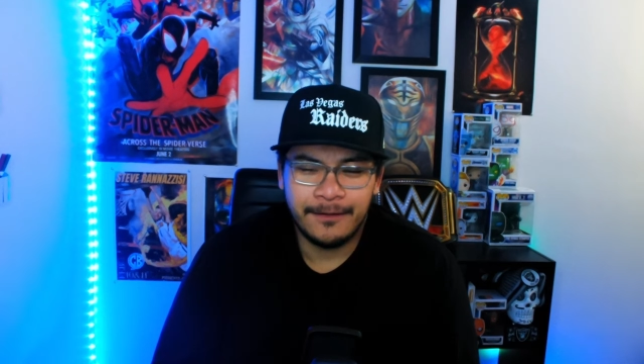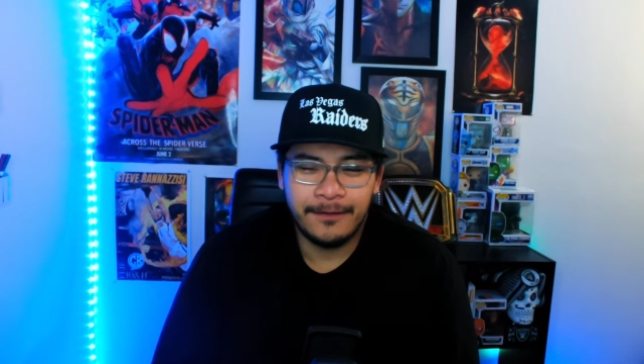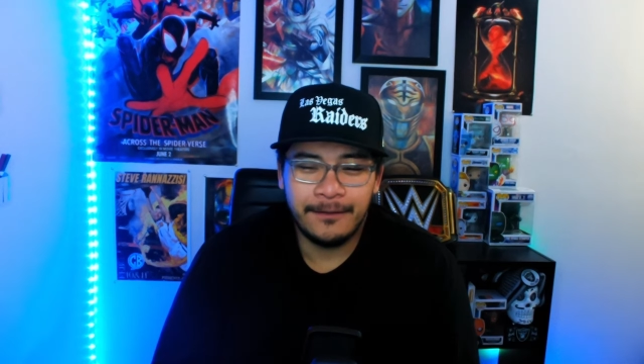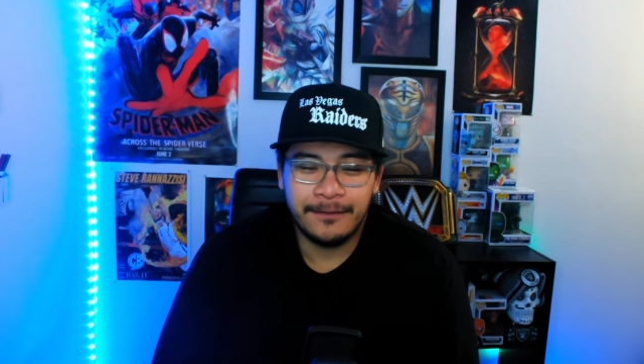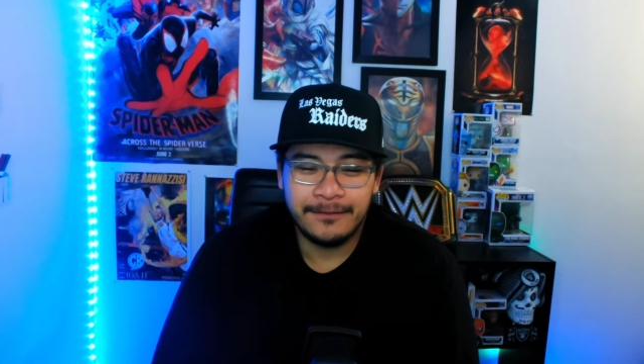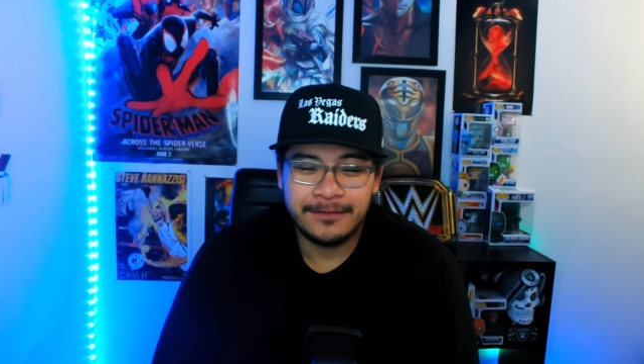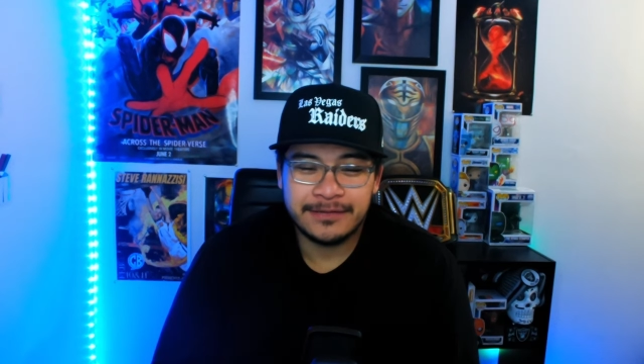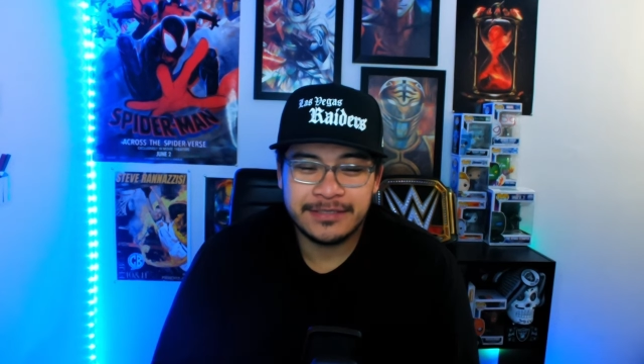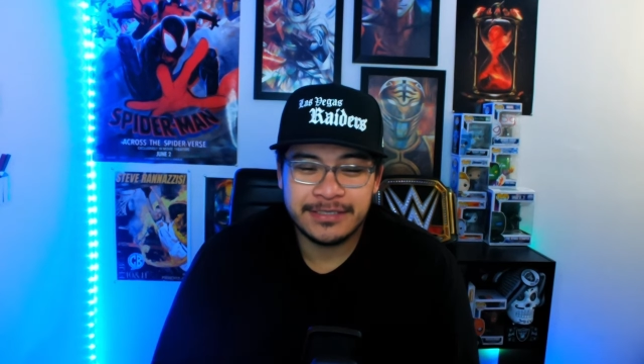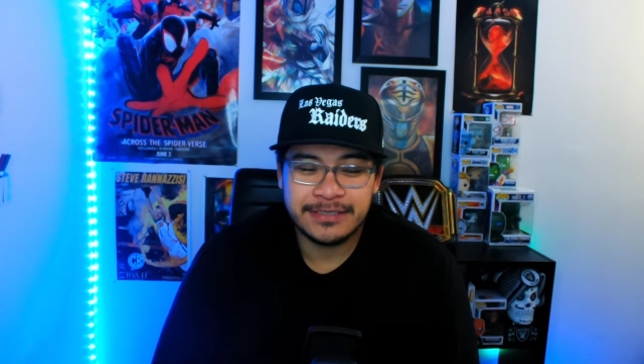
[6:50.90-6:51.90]
Oh,
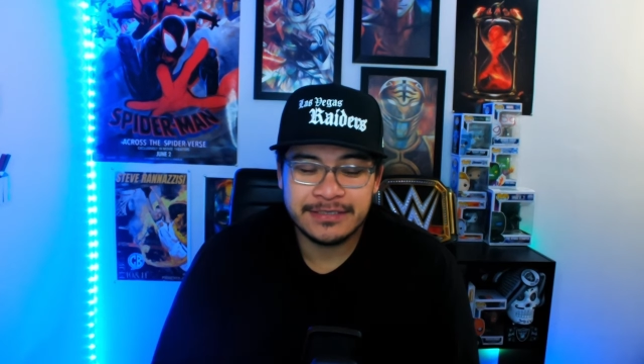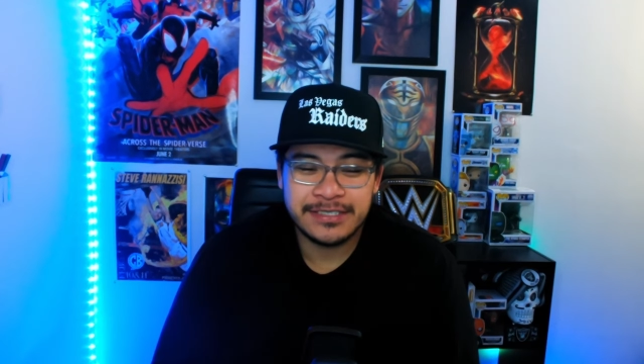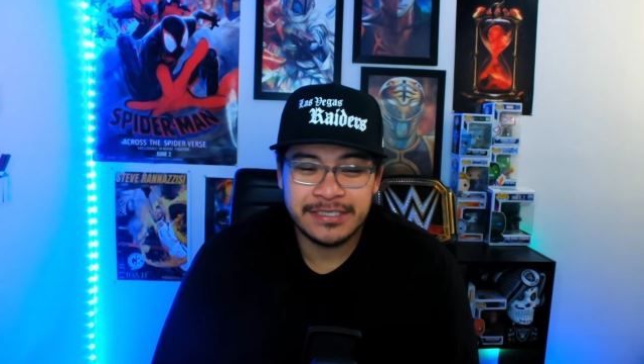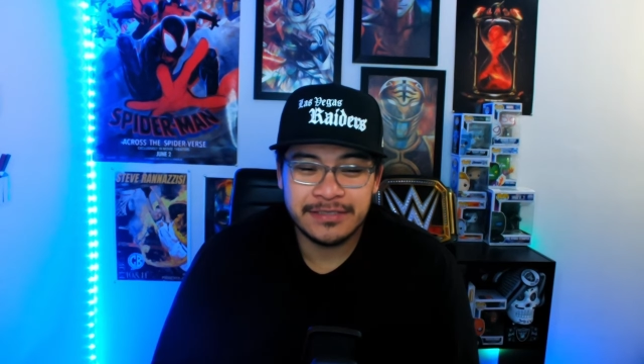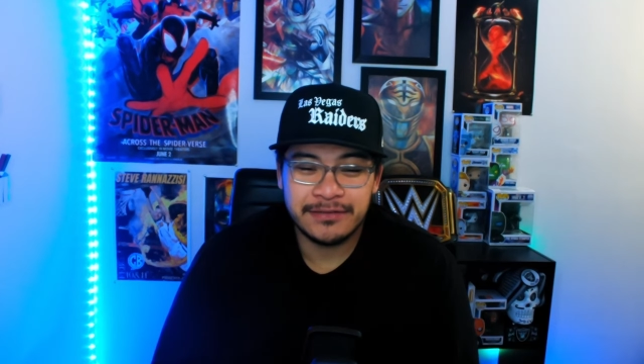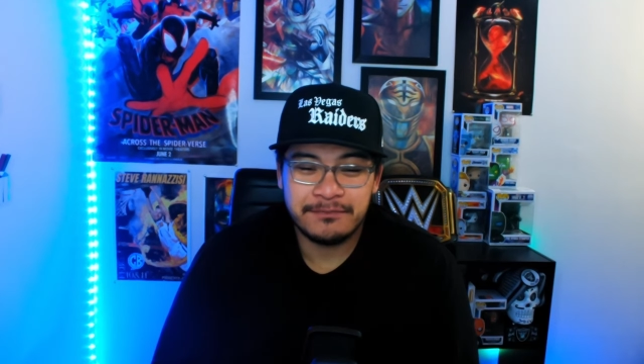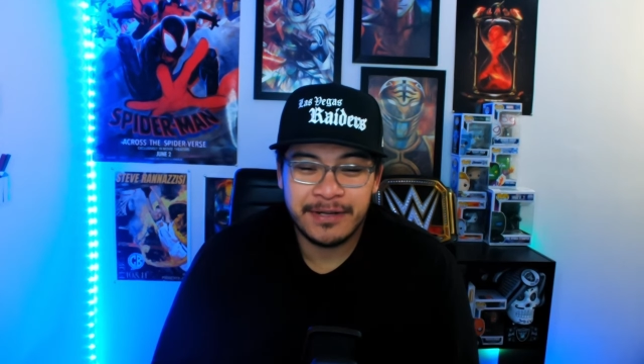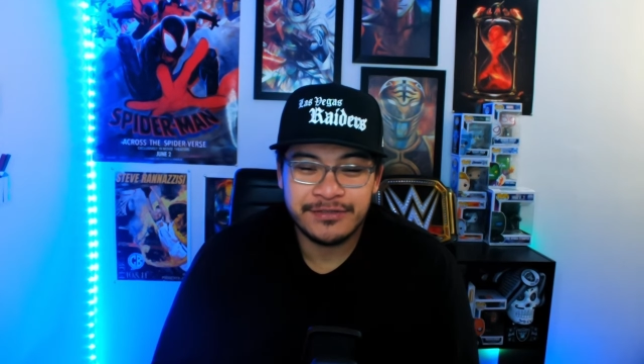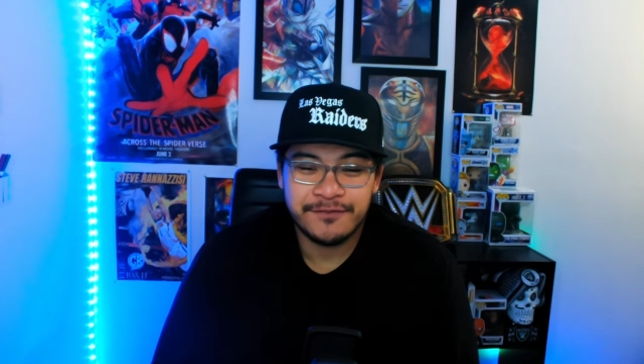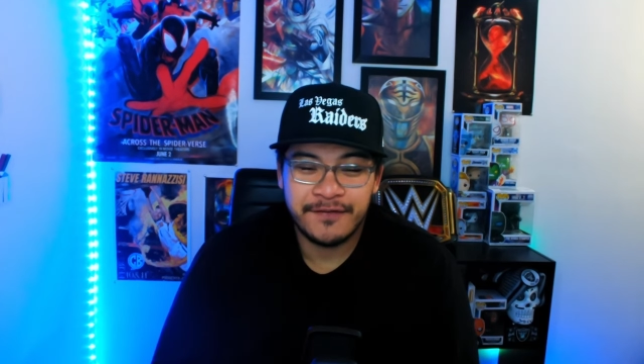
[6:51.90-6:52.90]
she's a little
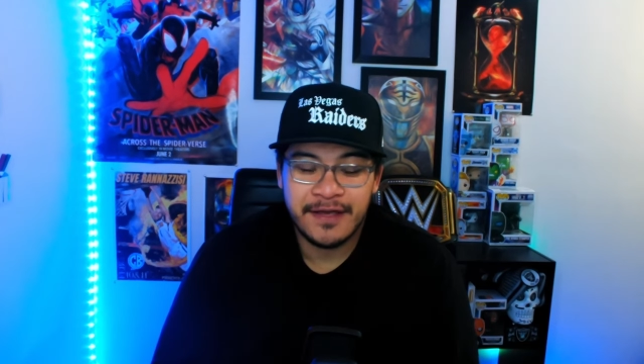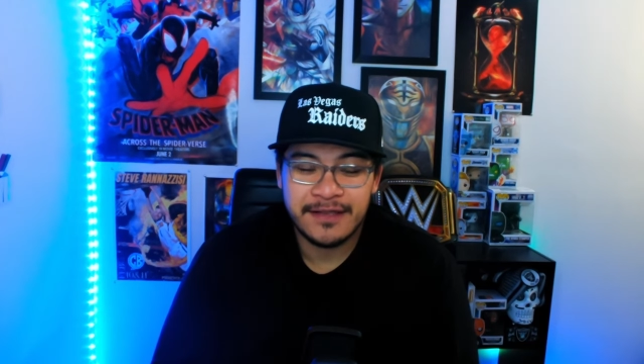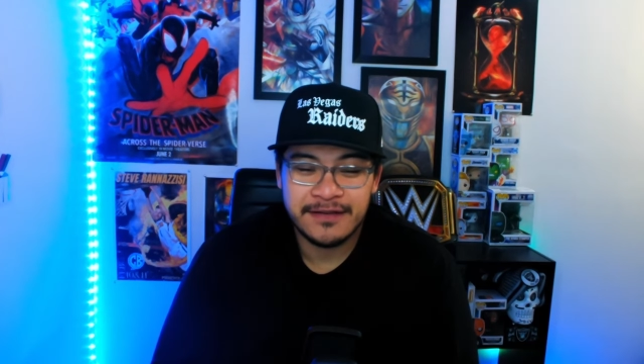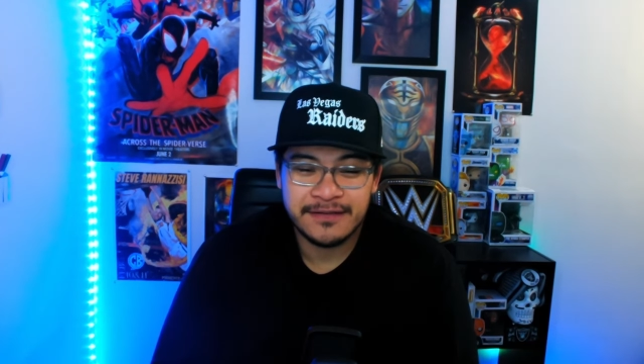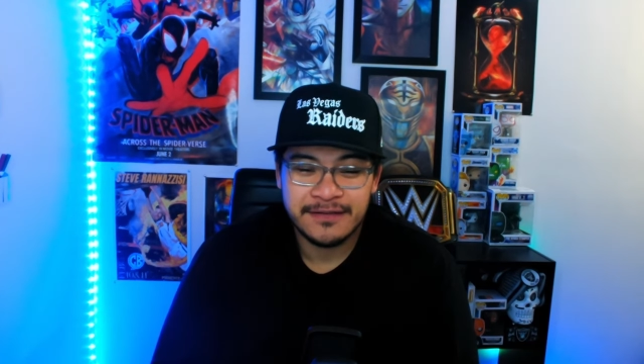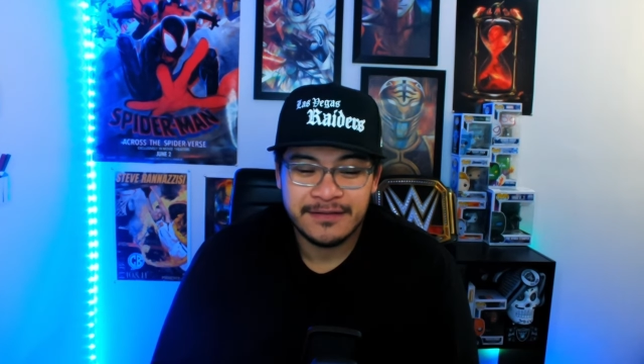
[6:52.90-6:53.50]
petrified.